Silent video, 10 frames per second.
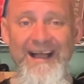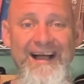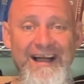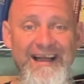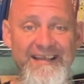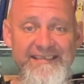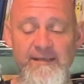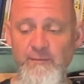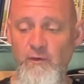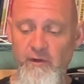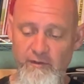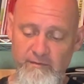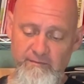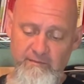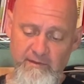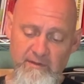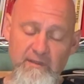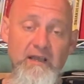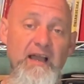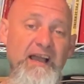High temp oil.
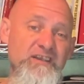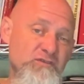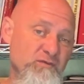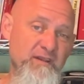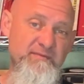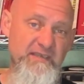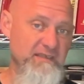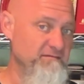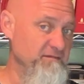I use grapeseed.